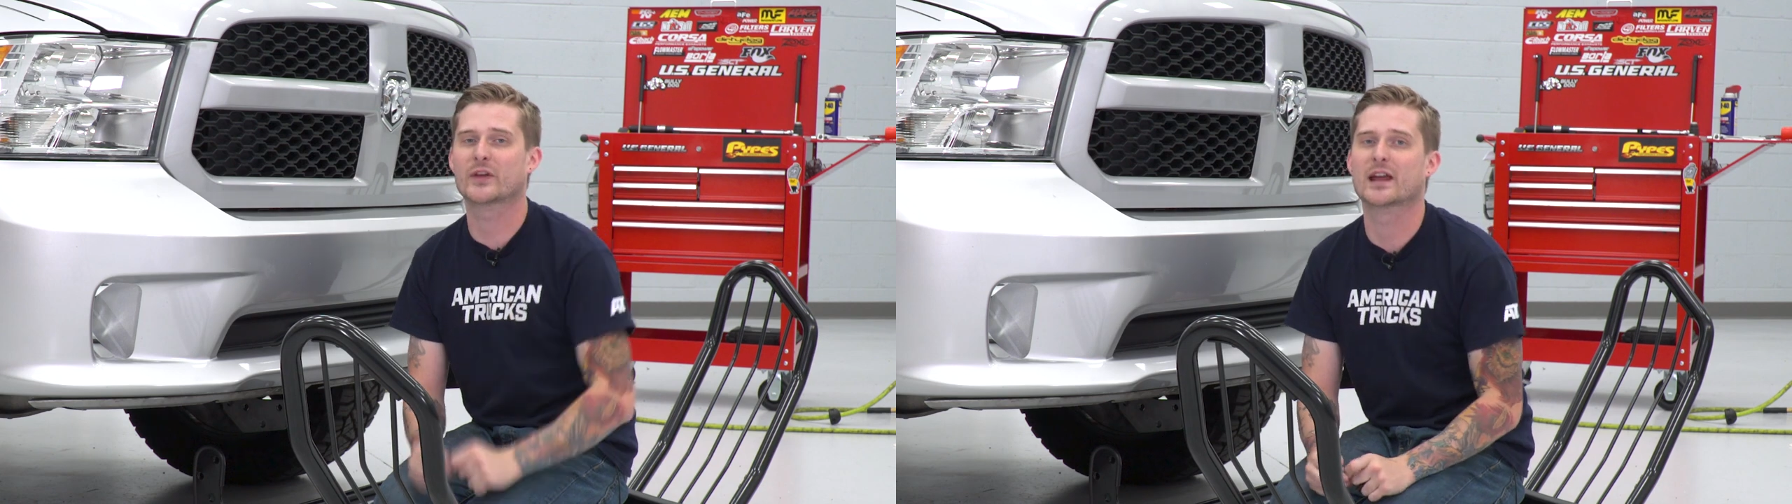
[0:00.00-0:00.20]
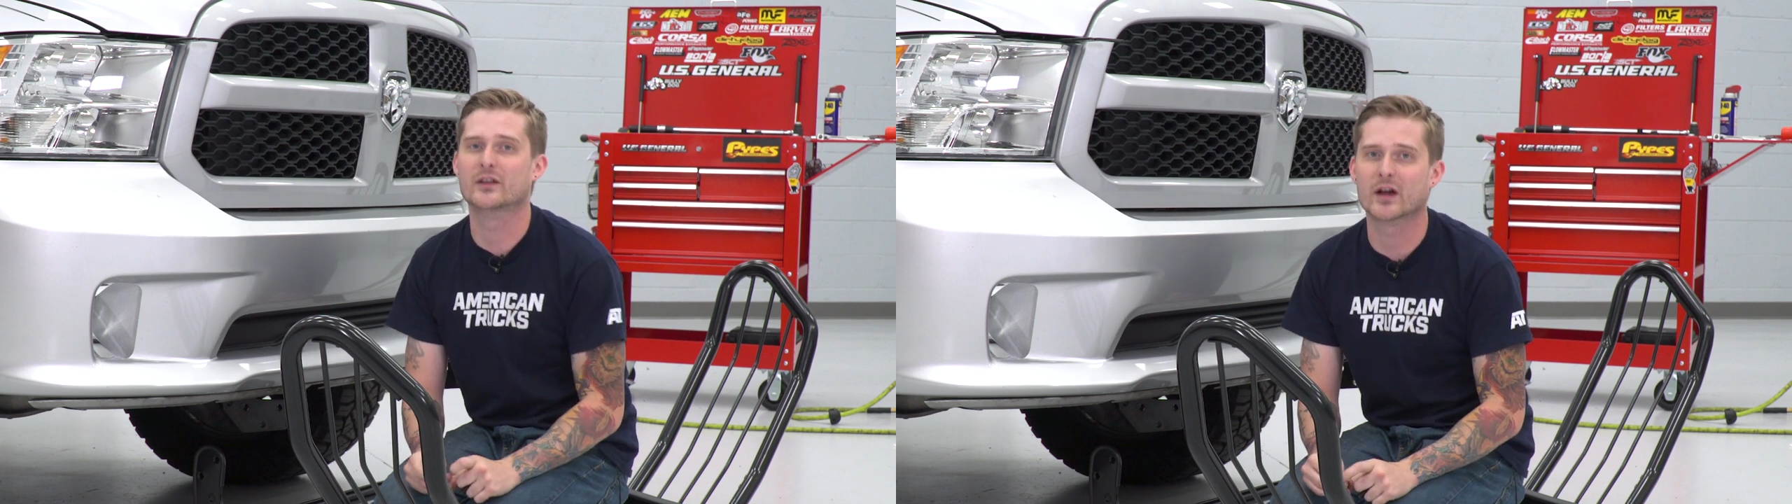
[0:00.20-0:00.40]

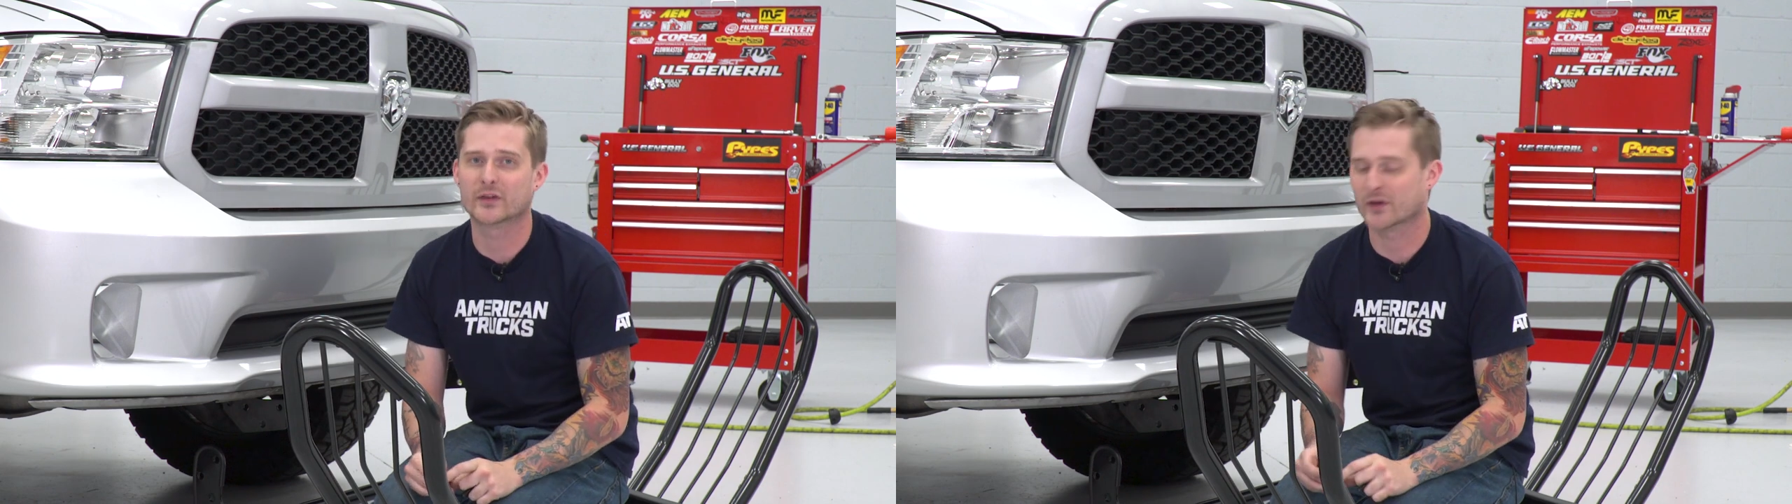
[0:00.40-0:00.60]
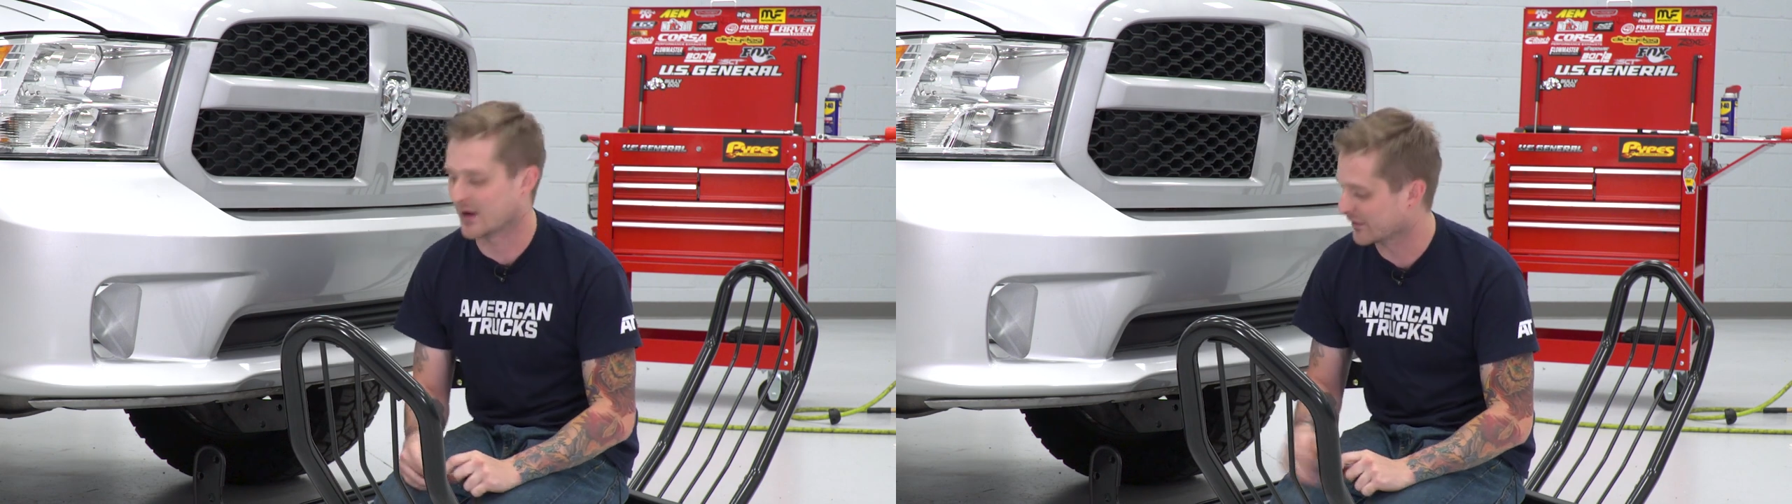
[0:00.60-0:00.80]
and
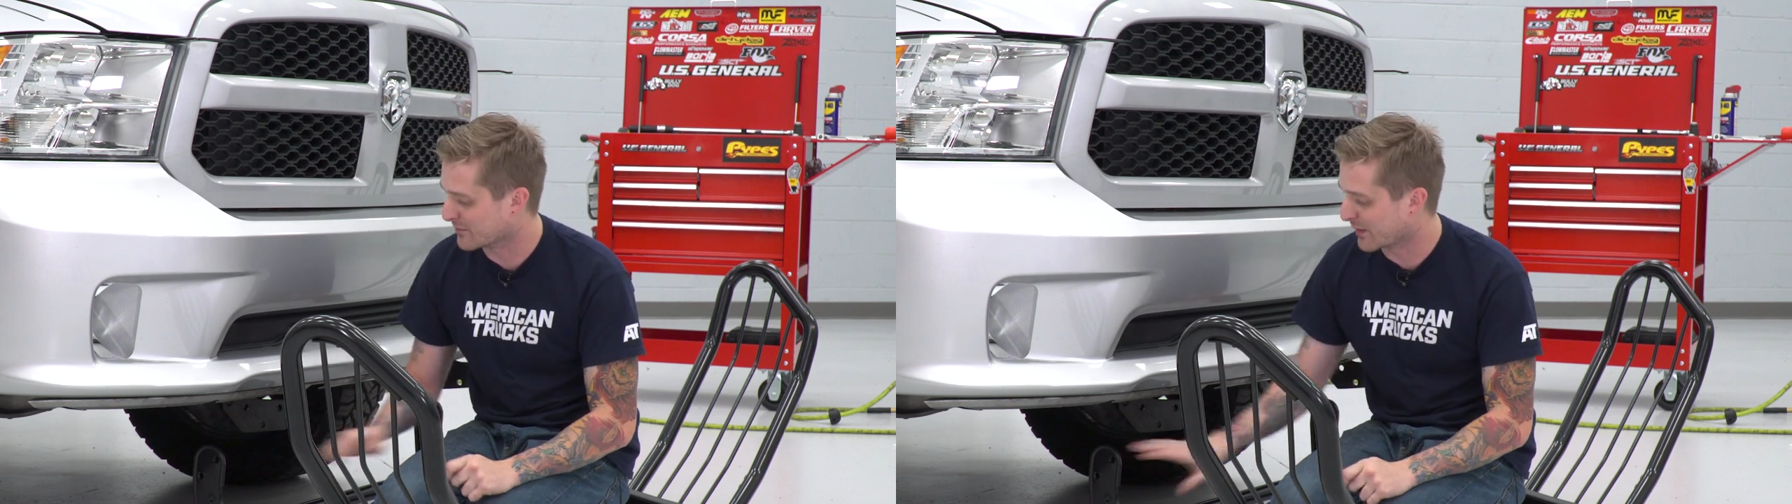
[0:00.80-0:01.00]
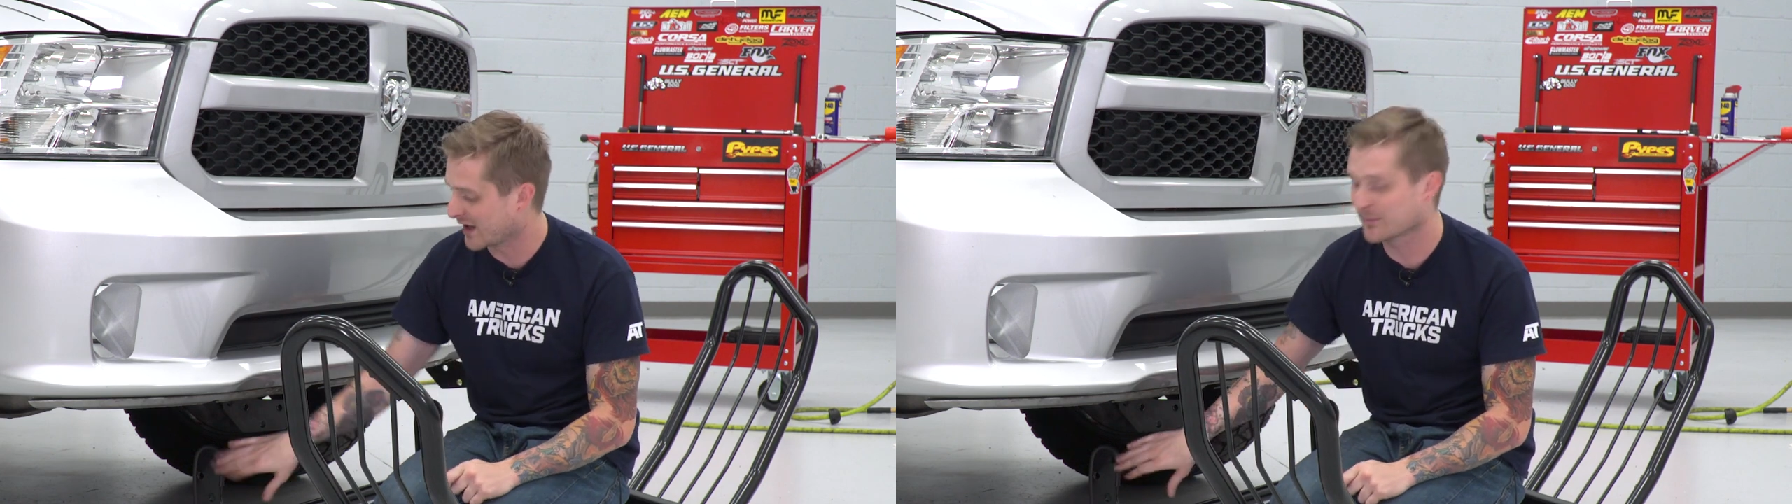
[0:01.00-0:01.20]
nuts on the
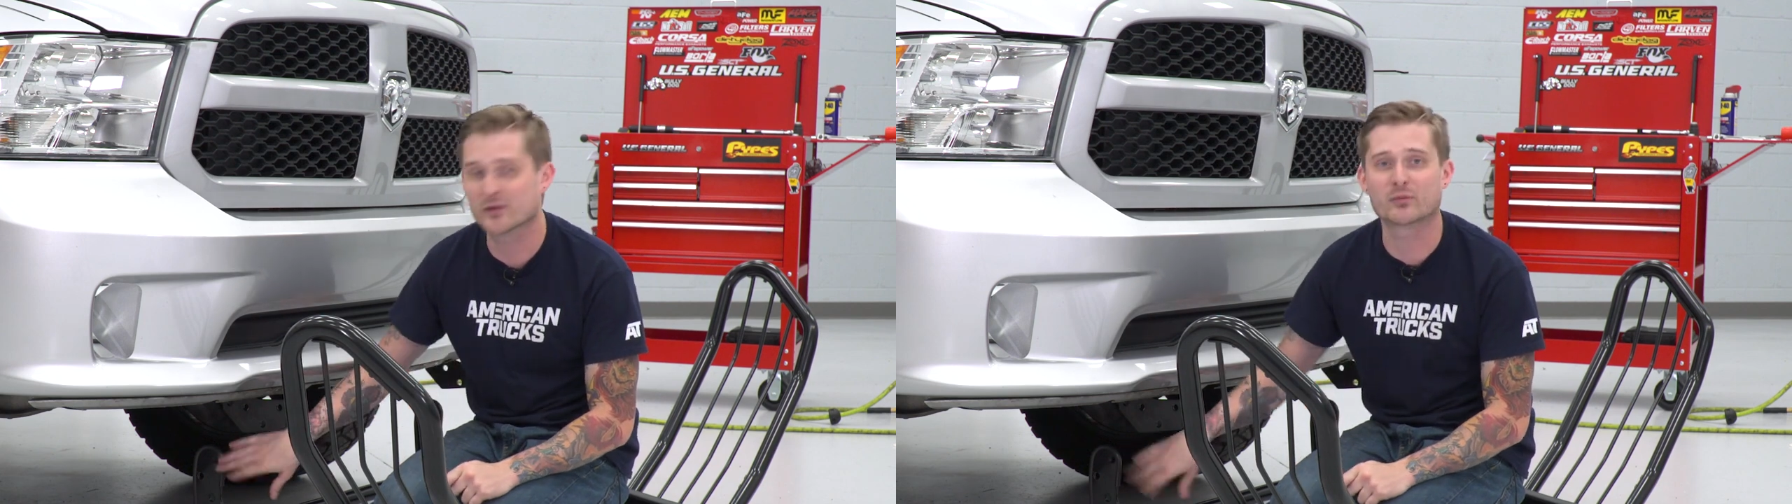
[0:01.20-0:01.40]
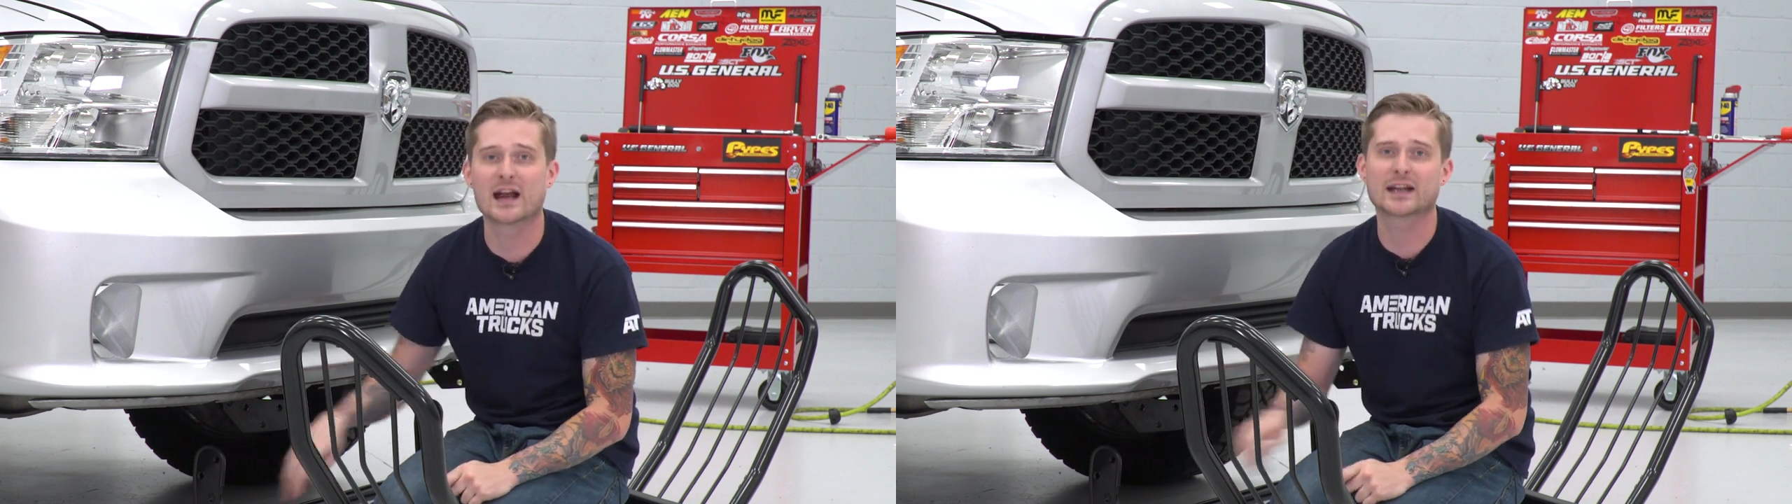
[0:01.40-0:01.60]
bottom of
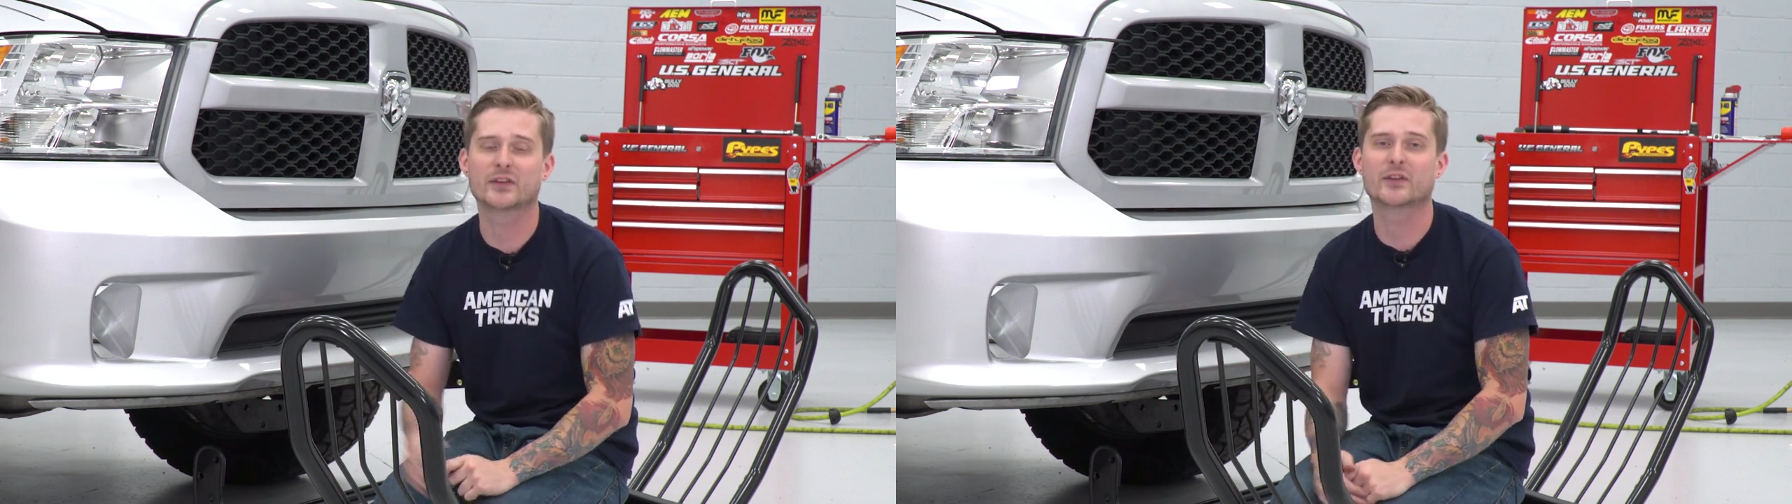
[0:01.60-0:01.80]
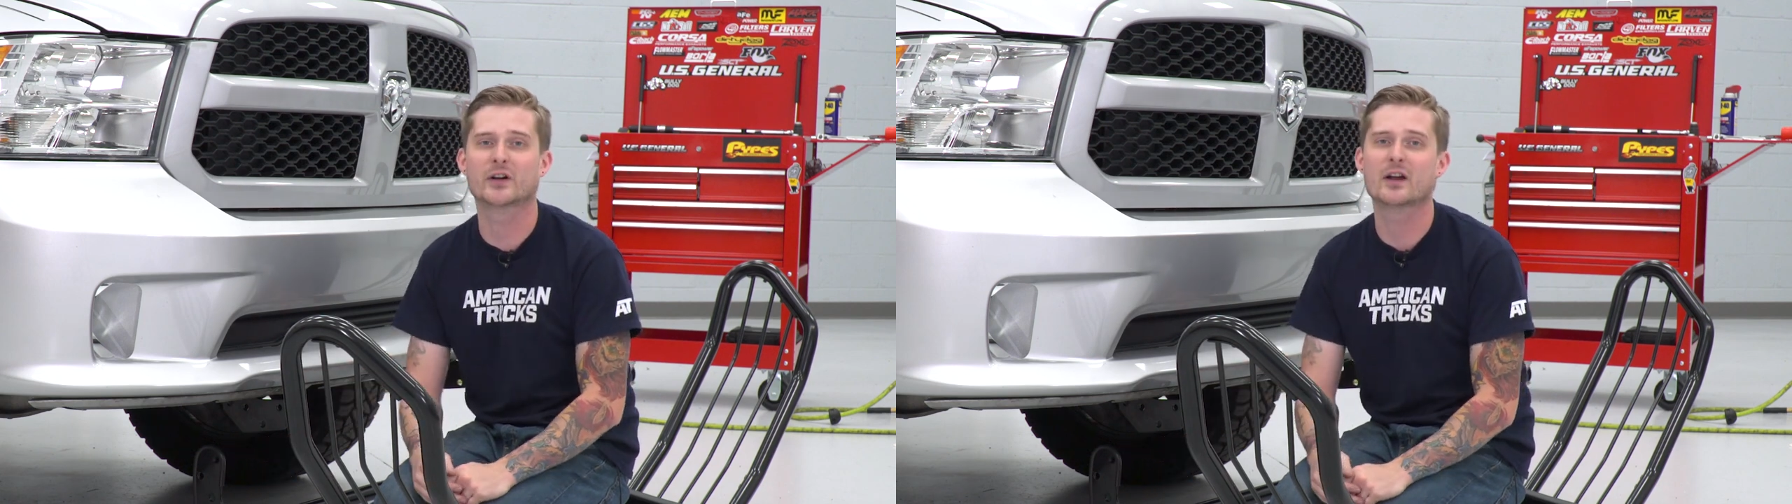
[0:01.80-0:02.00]
the
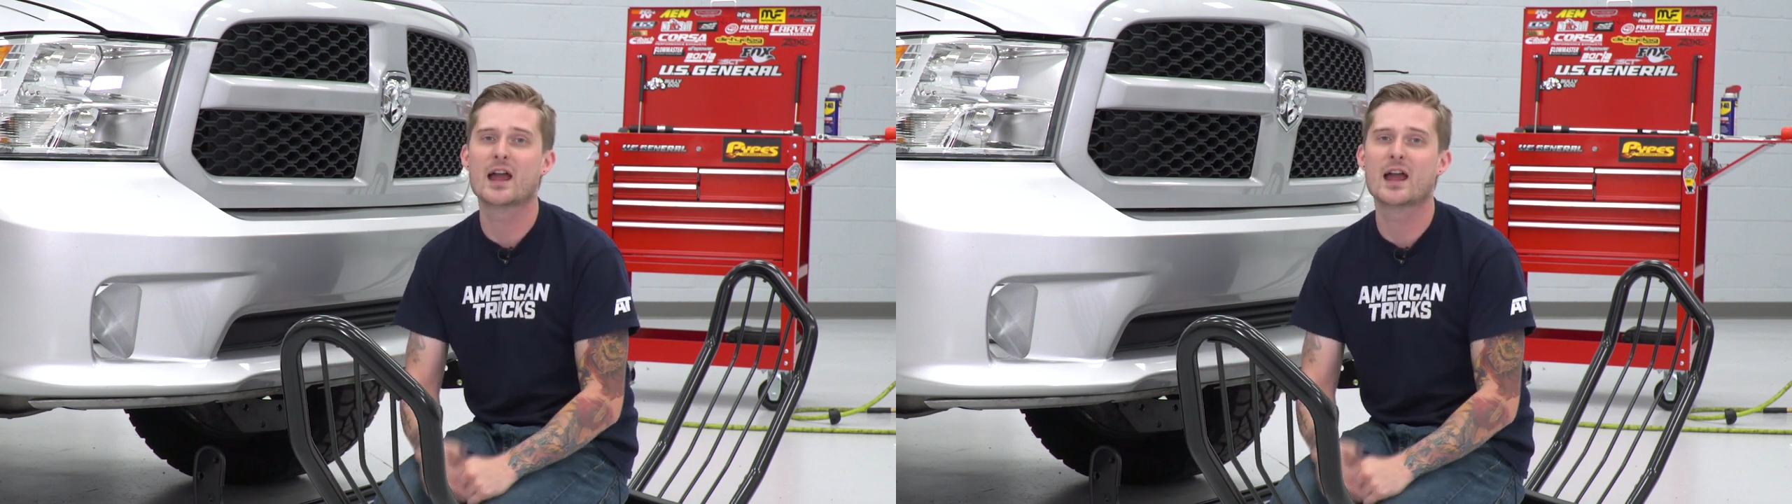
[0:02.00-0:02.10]
brackets here,